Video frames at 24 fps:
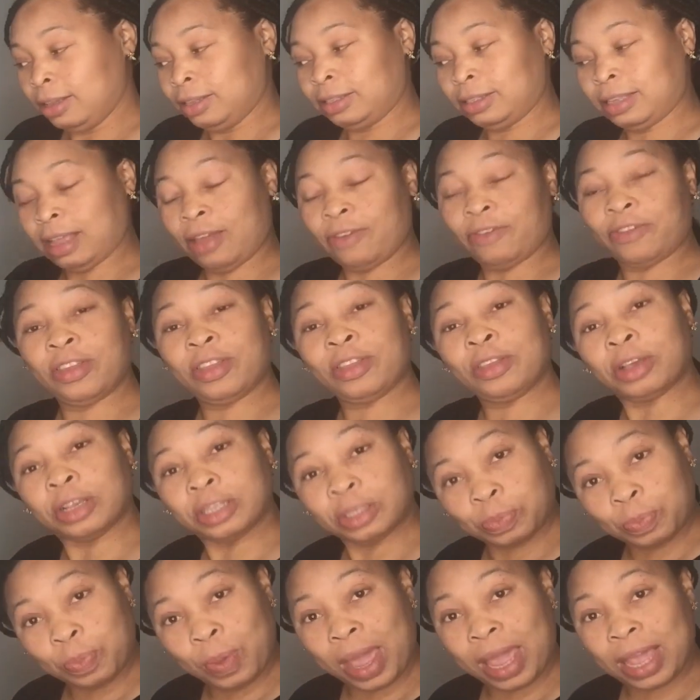saving your
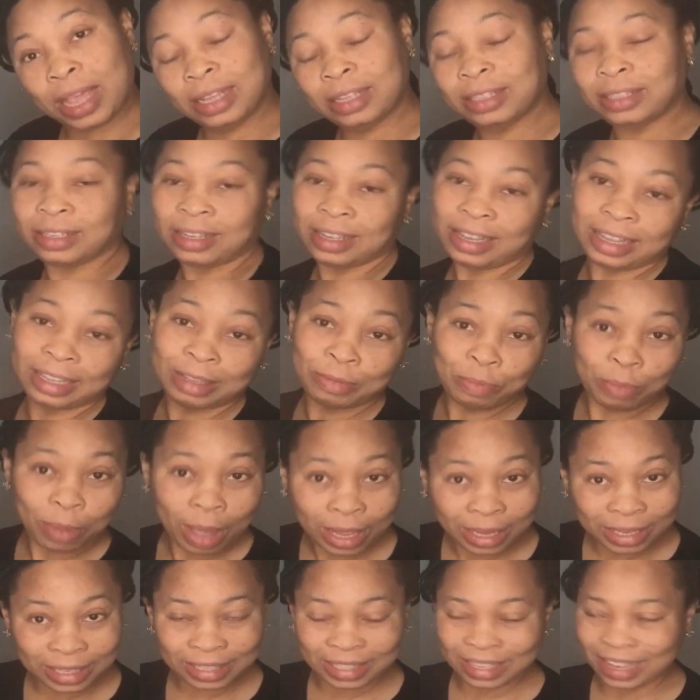space, it
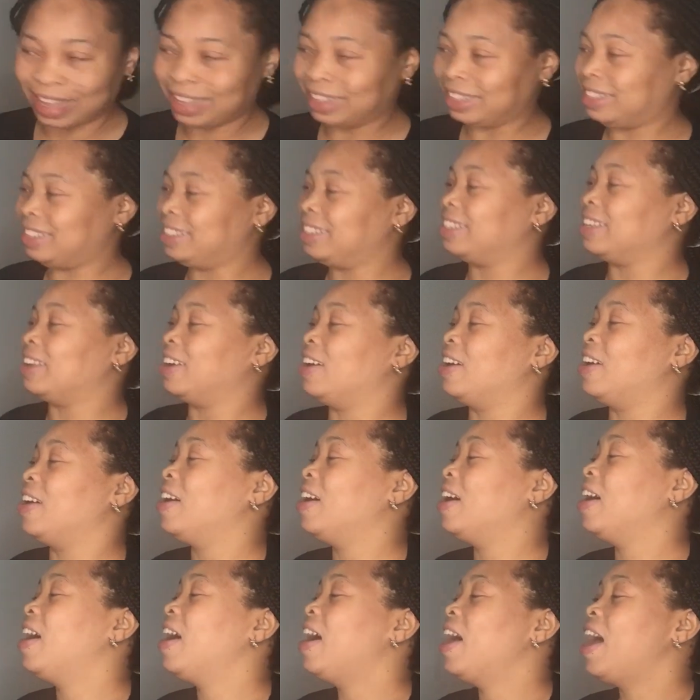makes sense. So
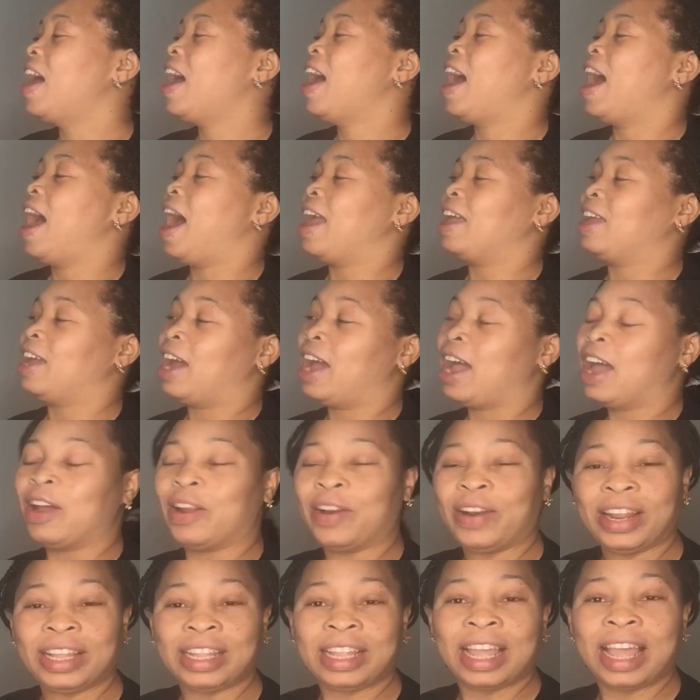I
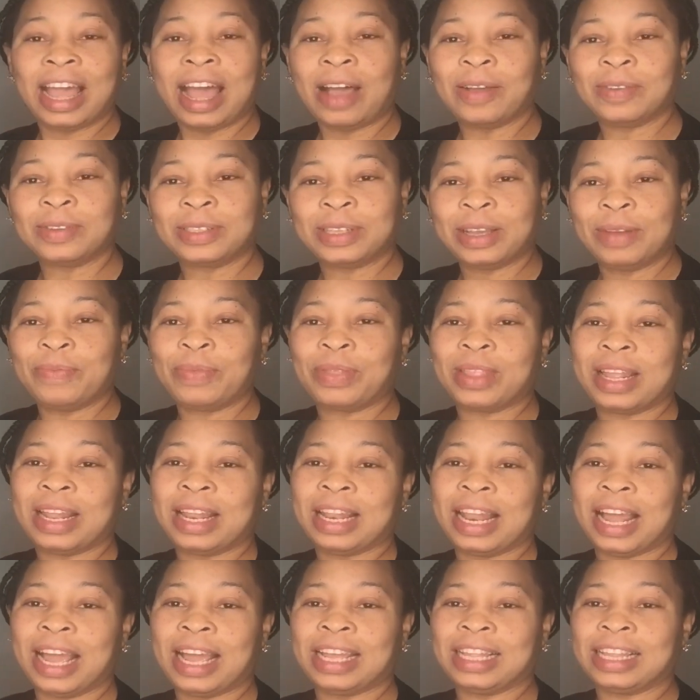already have
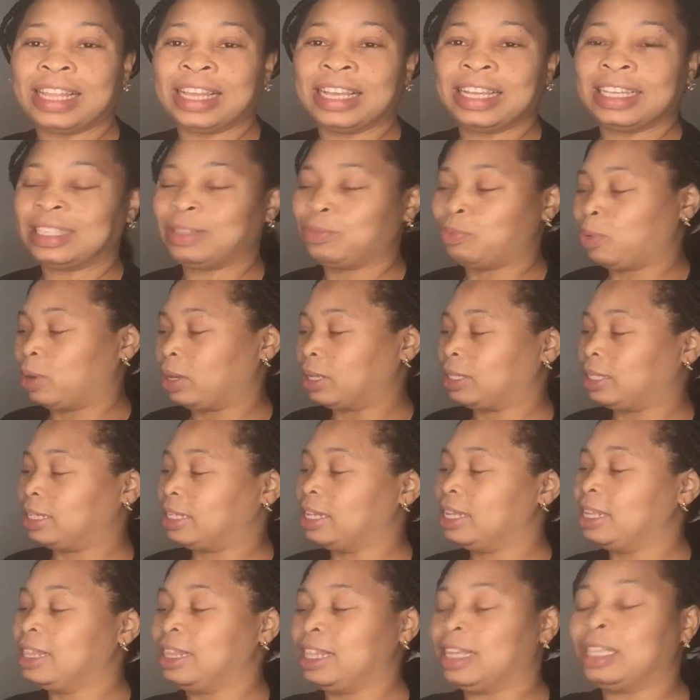something like this, but
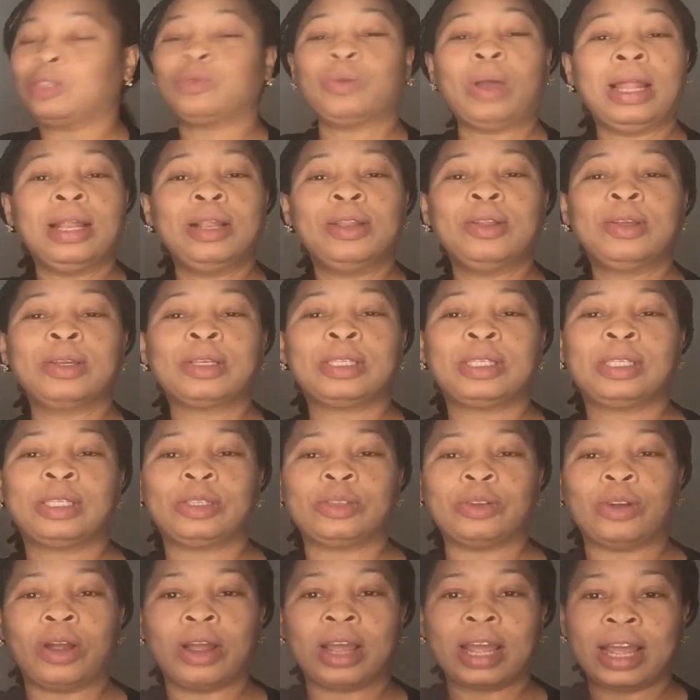this one looks
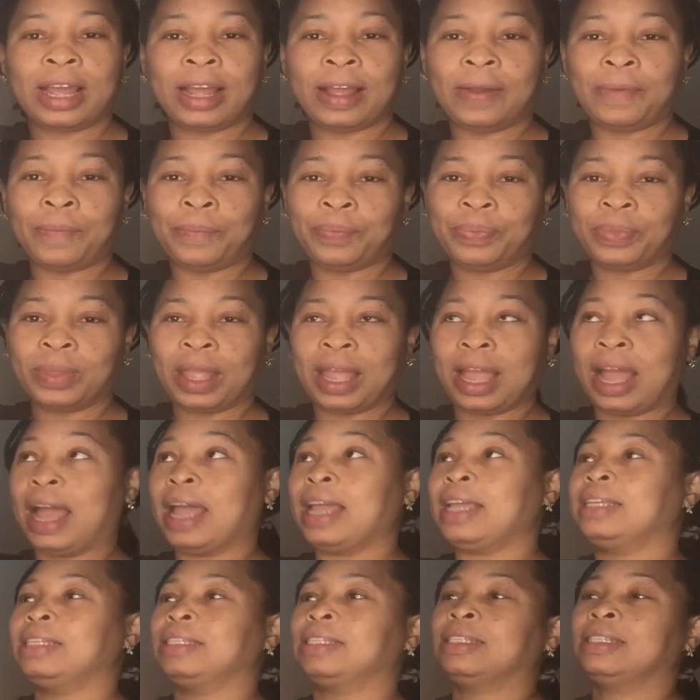stronger,
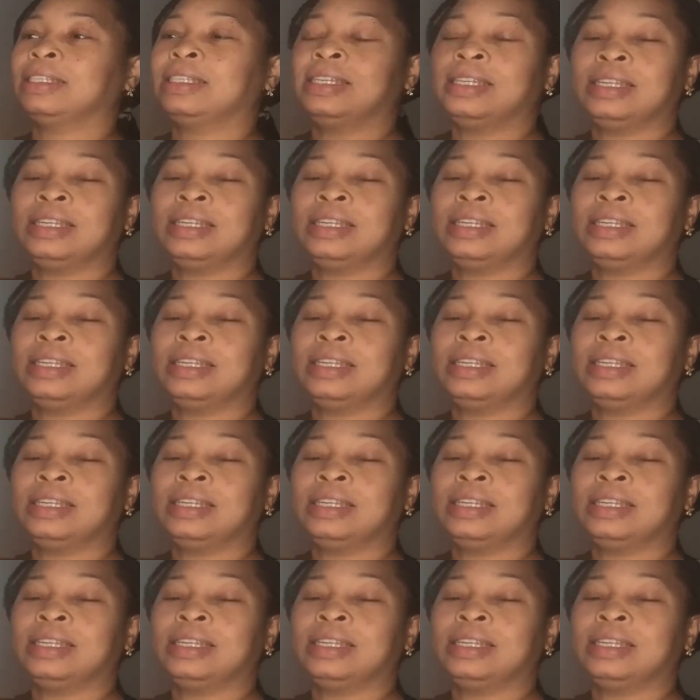guys.